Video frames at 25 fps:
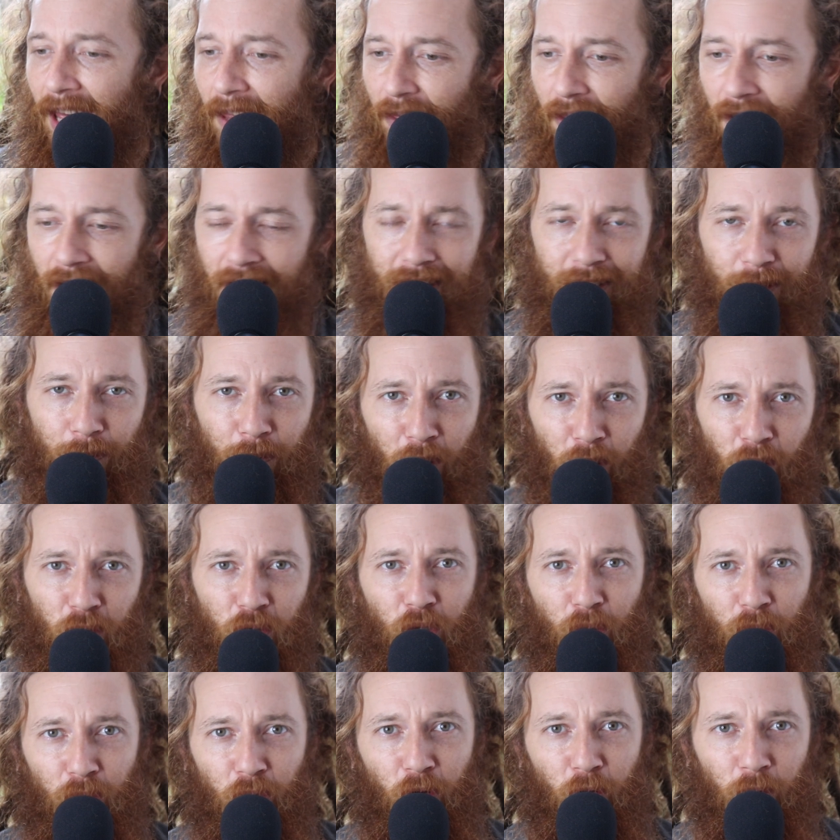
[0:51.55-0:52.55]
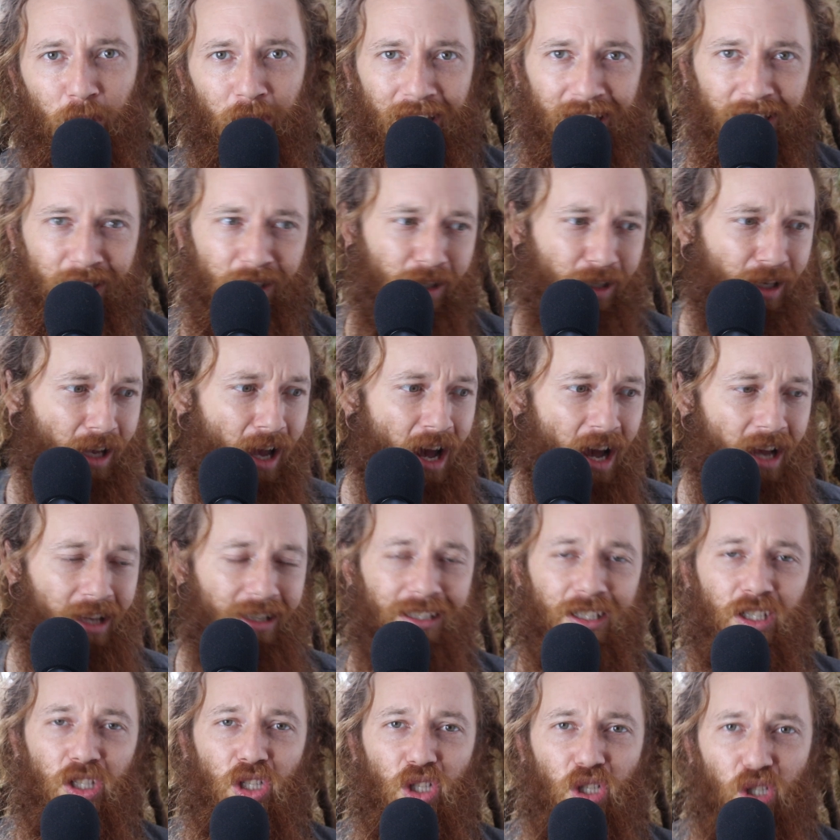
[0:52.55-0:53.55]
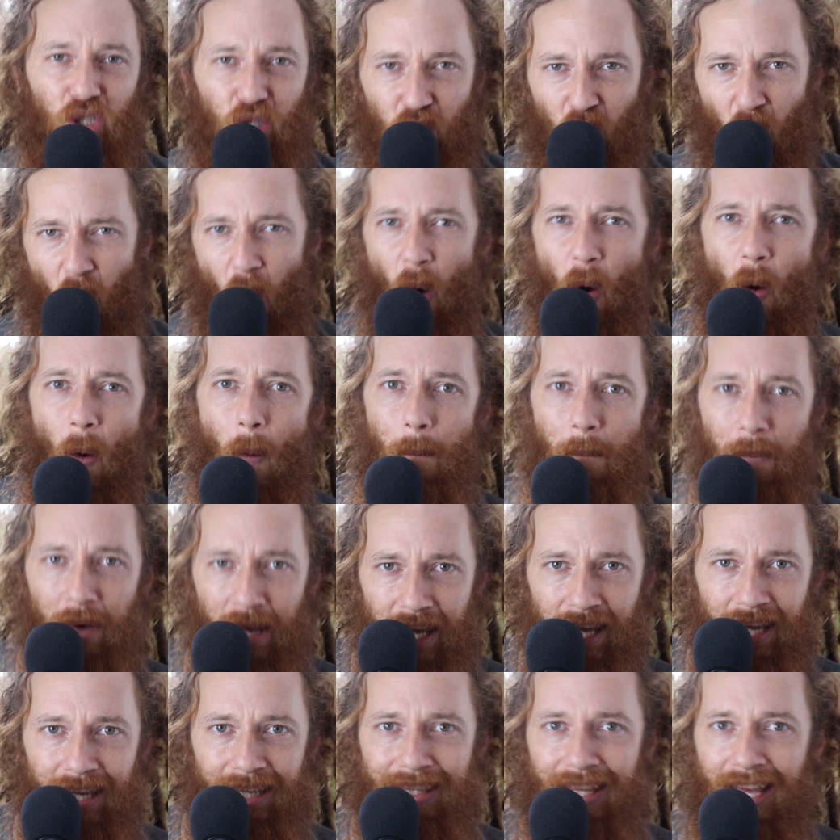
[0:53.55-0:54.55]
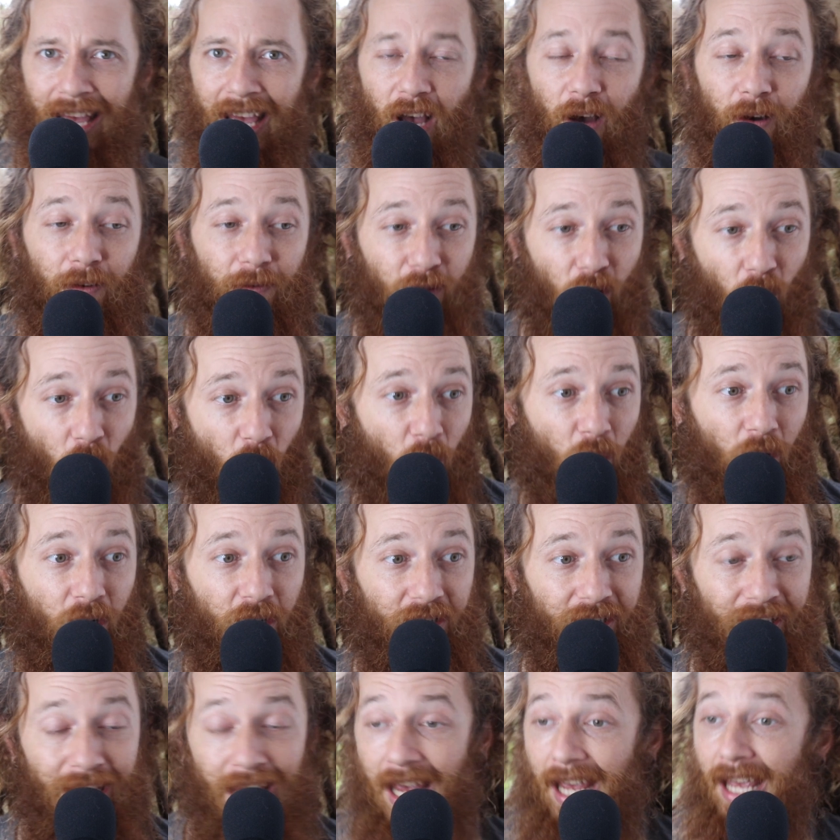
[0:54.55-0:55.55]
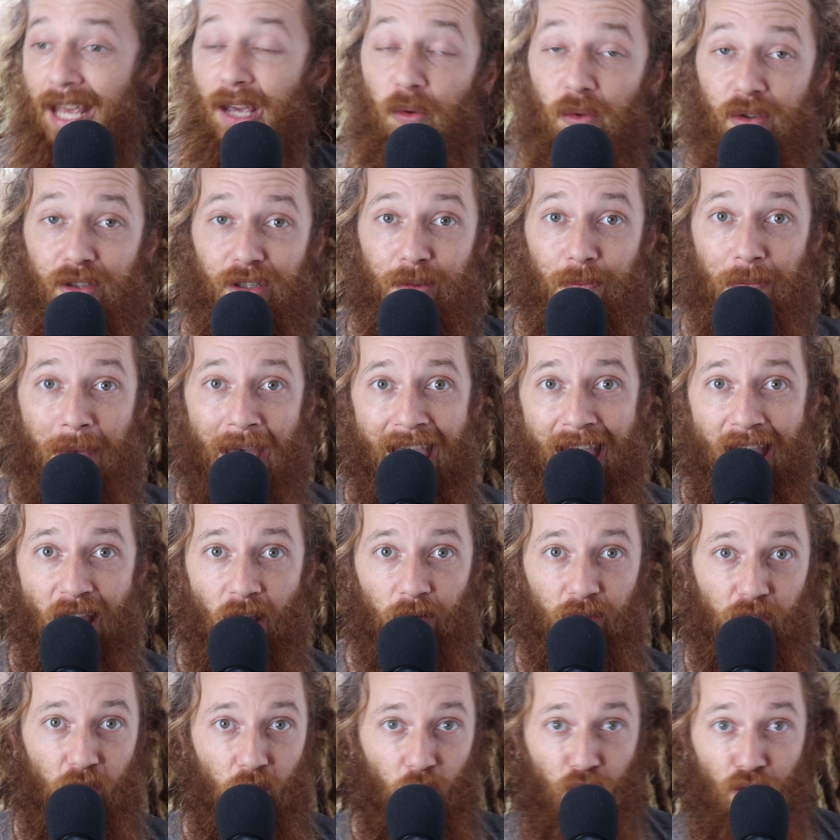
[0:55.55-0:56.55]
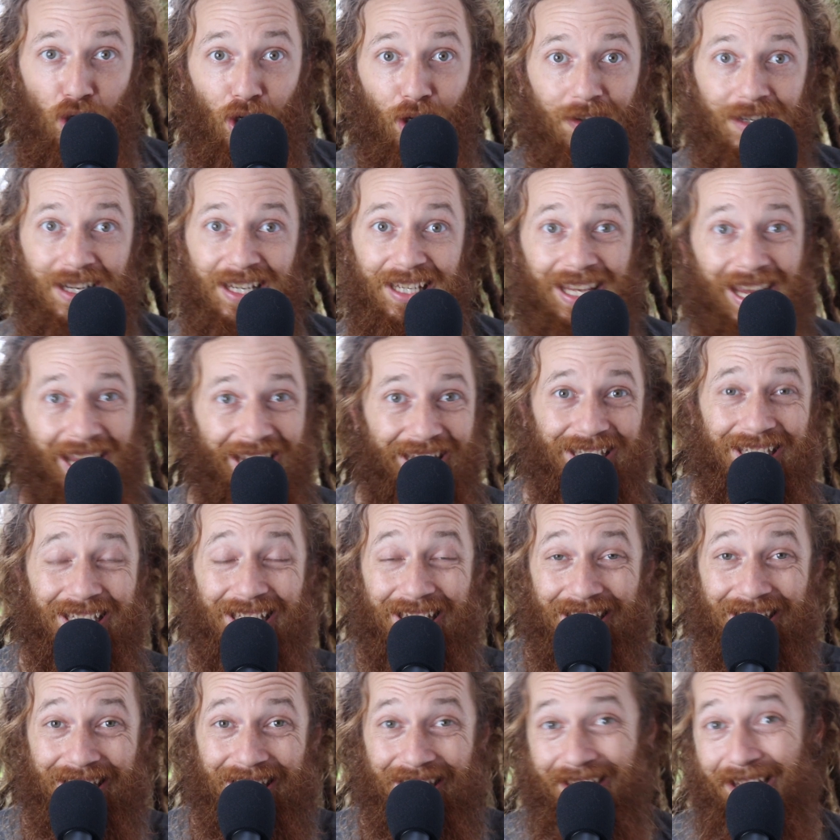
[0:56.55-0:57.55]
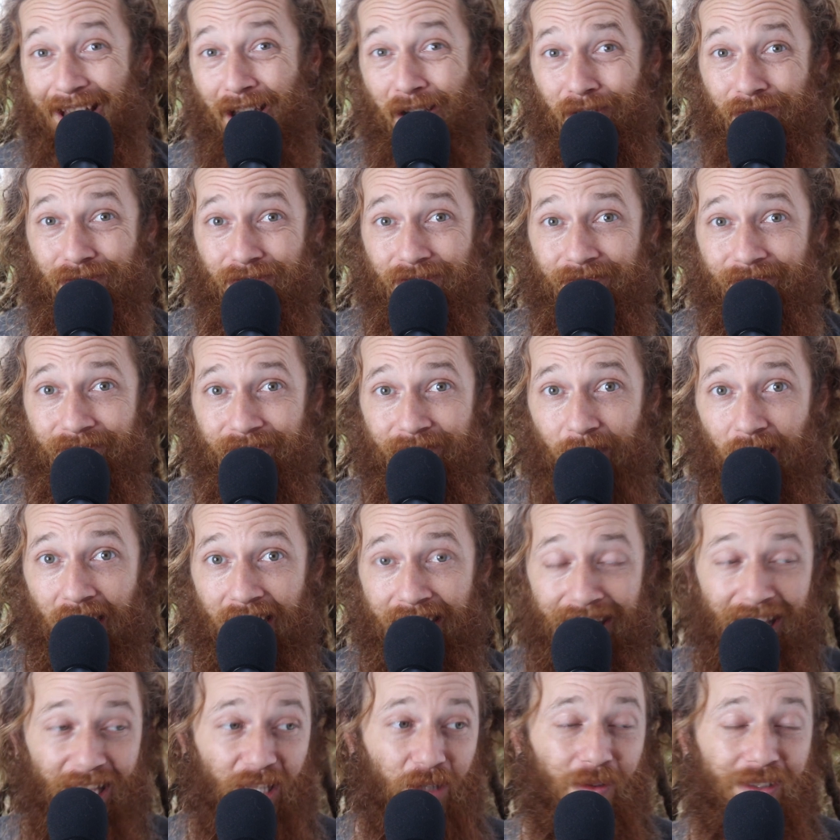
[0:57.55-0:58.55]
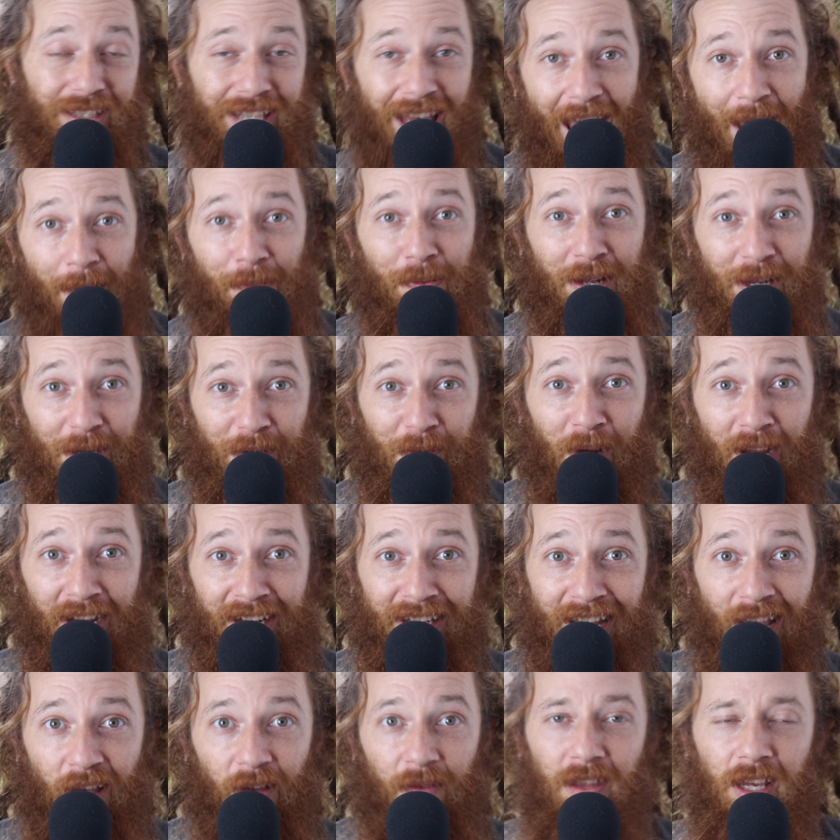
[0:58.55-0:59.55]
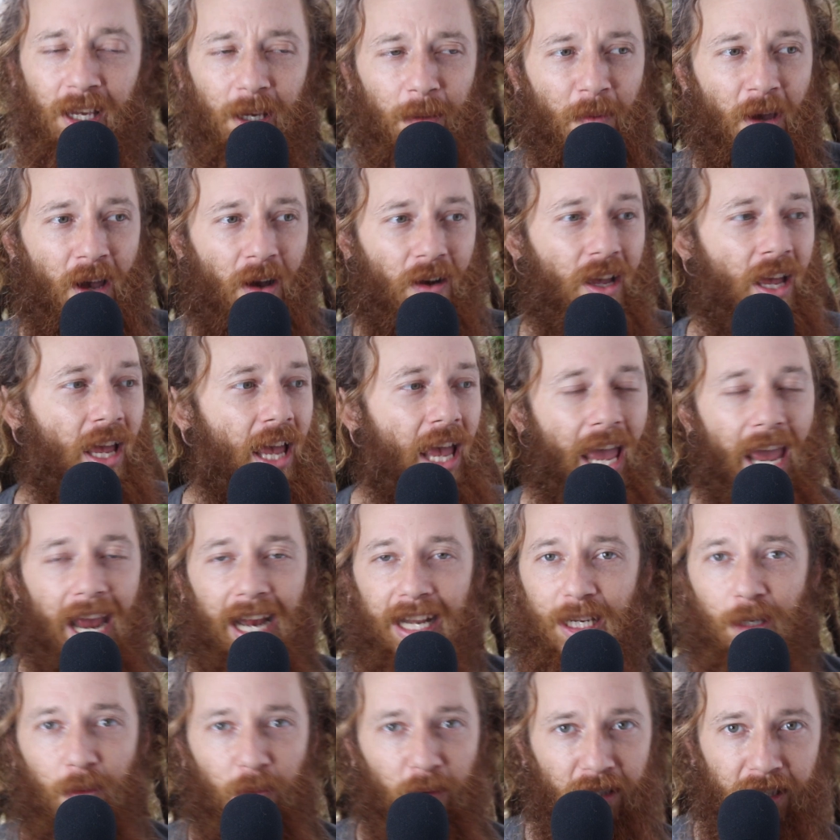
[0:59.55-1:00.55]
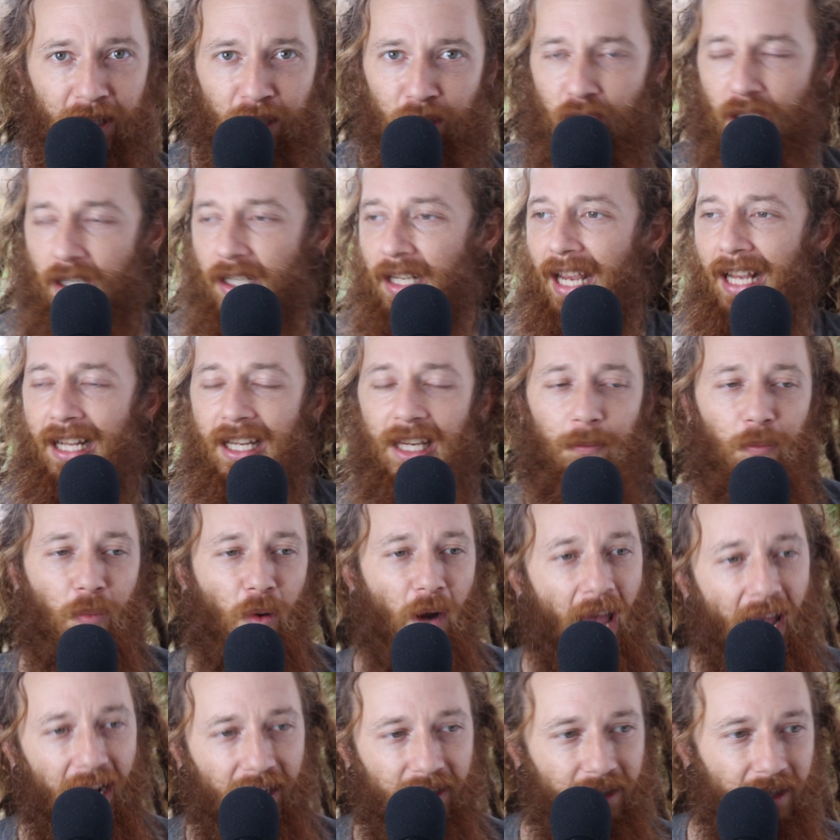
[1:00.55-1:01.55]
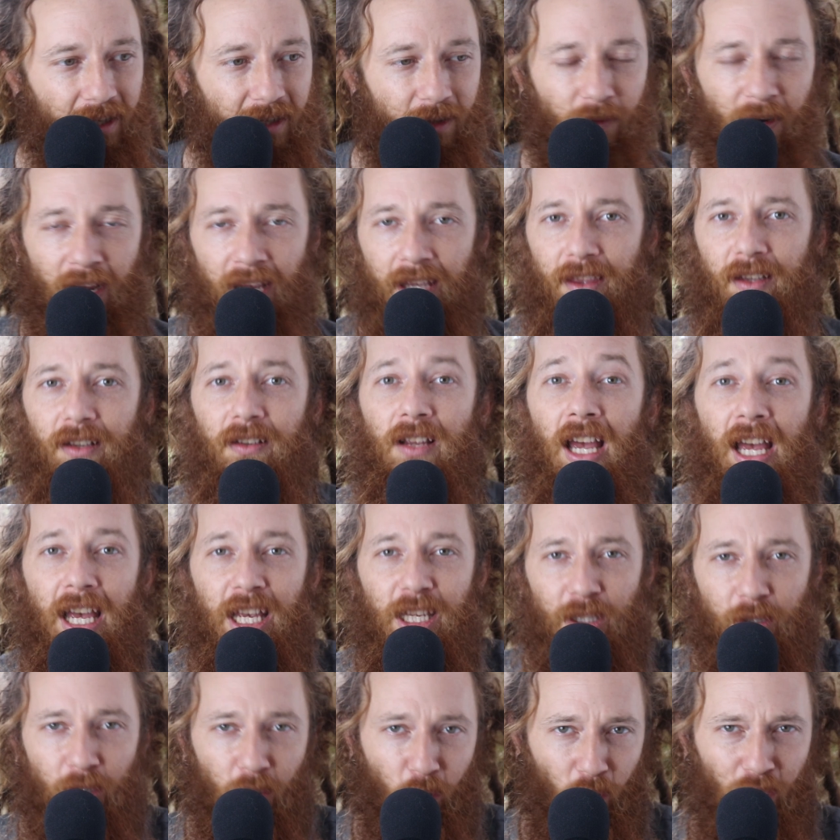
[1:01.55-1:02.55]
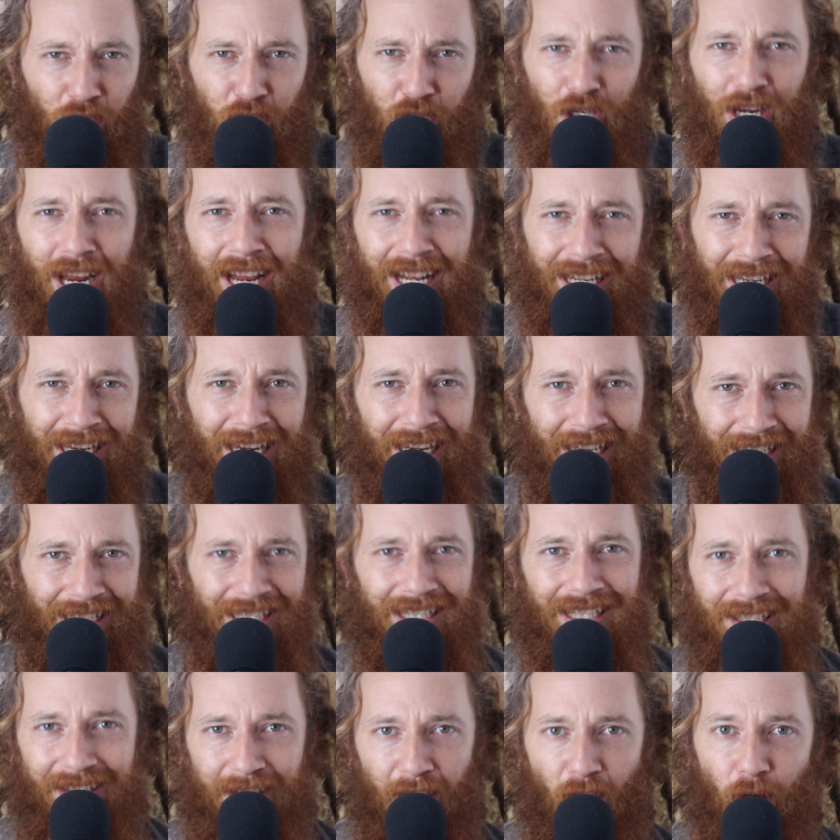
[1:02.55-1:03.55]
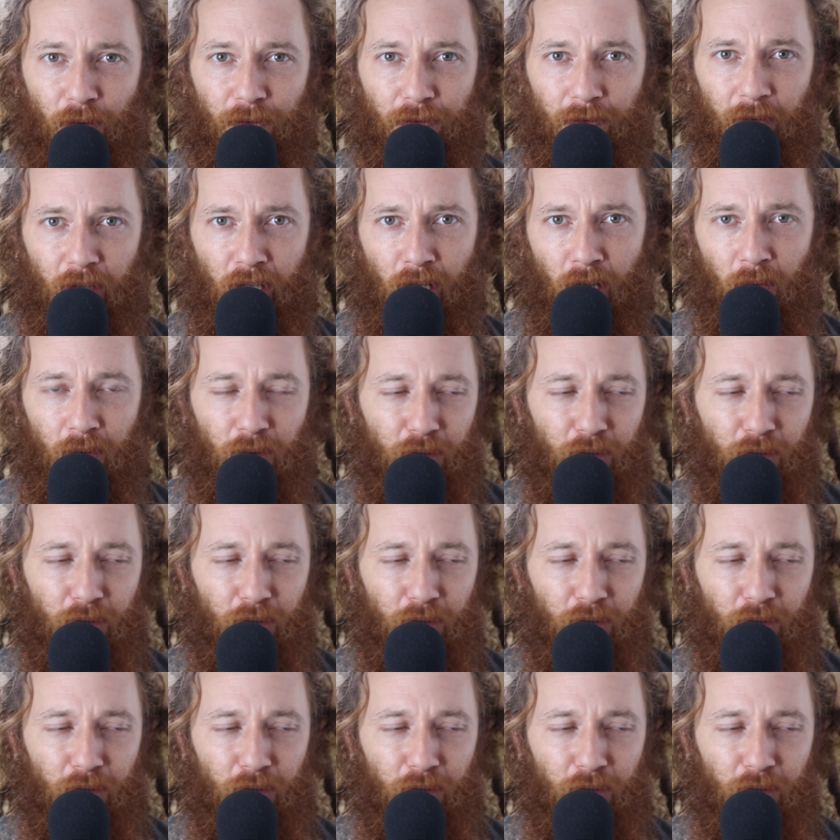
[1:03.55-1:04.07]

This spiritual movement has gotten so big that, of course, it was bound to turn against itself right? That's what's happening right now. Think about any religion, any practice, right? The Christianity in itself, you know,